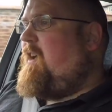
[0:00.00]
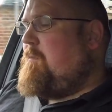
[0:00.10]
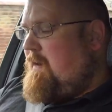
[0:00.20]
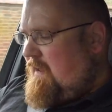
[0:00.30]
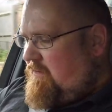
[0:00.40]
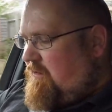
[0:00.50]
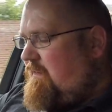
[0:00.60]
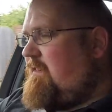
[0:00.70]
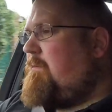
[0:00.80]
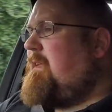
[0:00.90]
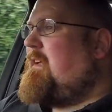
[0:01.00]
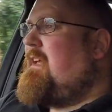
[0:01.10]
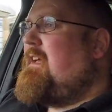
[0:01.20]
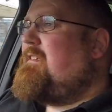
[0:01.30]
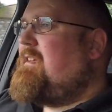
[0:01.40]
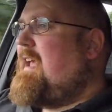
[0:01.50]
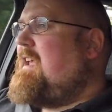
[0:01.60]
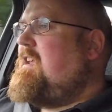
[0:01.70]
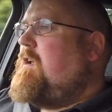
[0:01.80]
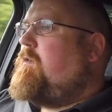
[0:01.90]
but it is just something to get
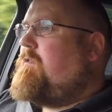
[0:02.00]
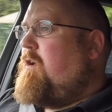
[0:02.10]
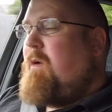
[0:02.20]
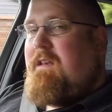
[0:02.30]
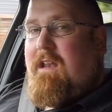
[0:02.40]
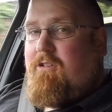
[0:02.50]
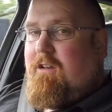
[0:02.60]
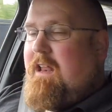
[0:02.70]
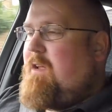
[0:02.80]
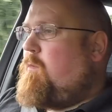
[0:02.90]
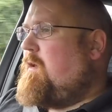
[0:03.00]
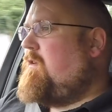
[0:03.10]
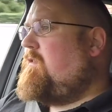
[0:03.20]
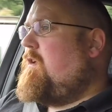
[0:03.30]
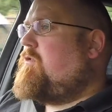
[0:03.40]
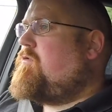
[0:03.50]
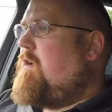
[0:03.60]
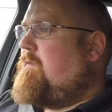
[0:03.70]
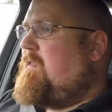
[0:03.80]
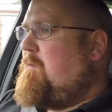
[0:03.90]
used to initially when you start
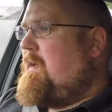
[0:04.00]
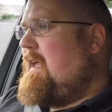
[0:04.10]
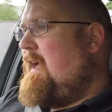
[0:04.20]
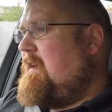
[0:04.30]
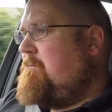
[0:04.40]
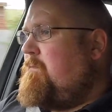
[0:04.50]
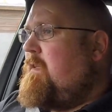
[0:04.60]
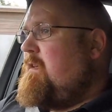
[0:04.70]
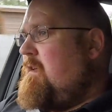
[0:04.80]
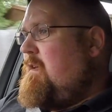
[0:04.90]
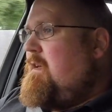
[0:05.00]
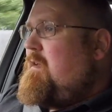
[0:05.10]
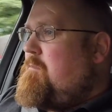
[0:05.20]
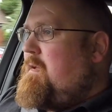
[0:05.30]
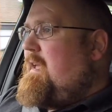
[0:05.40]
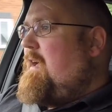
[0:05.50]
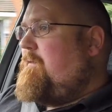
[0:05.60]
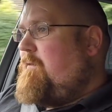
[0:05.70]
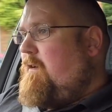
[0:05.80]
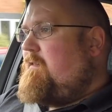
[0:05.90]
driving the Macan. But yeah,
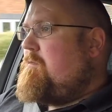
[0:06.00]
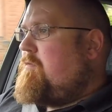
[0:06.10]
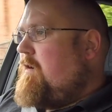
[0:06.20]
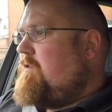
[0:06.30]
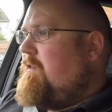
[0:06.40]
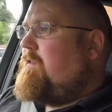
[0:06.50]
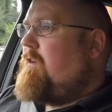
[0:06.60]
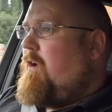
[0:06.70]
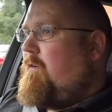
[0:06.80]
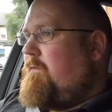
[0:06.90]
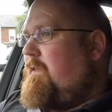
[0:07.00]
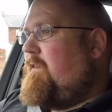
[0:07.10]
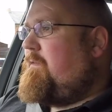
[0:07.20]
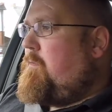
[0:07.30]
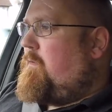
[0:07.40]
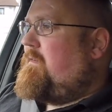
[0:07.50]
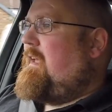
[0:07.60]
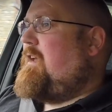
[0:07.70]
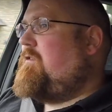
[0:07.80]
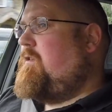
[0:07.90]
first impressions of this sporty
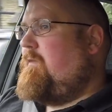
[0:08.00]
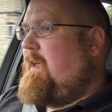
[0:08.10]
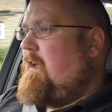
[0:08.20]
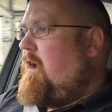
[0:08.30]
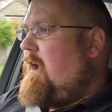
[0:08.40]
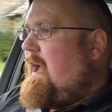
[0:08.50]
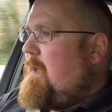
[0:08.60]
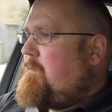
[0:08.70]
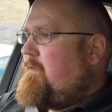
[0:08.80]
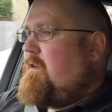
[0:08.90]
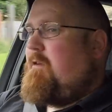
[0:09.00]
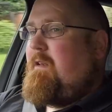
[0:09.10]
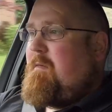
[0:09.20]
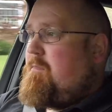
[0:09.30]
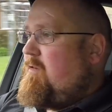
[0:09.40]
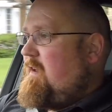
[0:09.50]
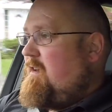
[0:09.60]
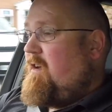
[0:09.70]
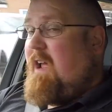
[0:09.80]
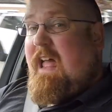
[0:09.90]
SUV are absolutely
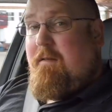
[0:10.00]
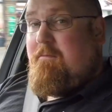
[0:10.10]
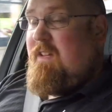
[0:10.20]
brilliant. I am